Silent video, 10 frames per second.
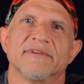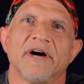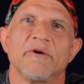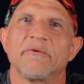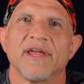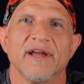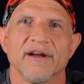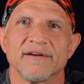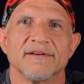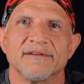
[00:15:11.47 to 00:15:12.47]
I don't
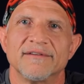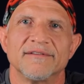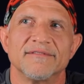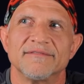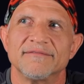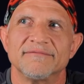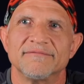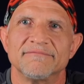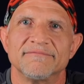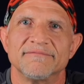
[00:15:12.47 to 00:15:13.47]
care,
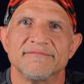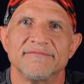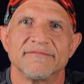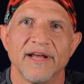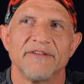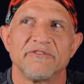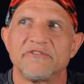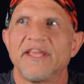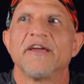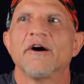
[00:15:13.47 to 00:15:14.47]
right?
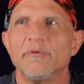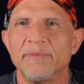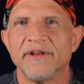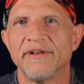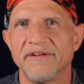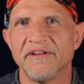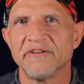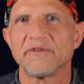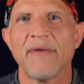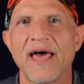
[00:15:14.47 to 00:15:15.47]
Sticking open
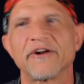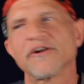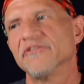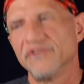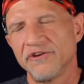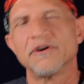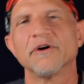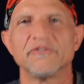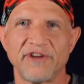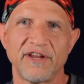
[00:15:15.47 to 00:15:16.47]
doesn't matter until you go
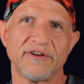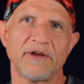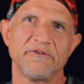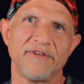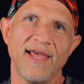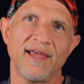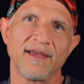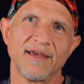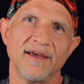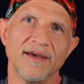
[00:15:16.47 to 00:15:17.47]
to change out your
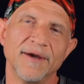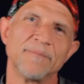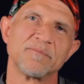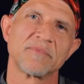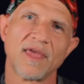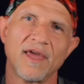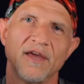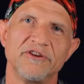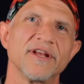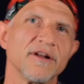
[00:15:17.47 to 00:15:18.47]
tank.
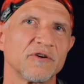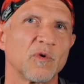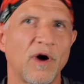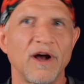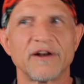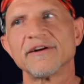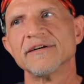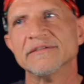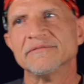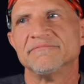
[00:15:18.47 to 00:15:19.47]
You get underwater,
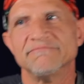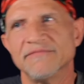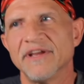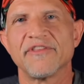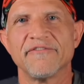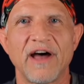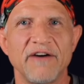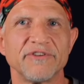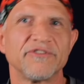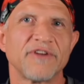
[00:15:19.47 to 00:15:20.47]
if the
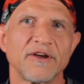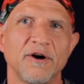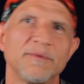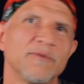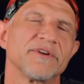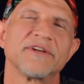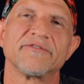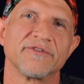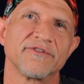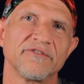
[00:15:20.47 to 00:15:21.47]
valve is stuck open, what
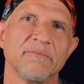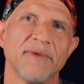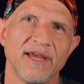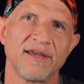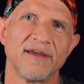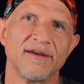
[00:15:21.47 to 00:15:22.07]
difference does it make?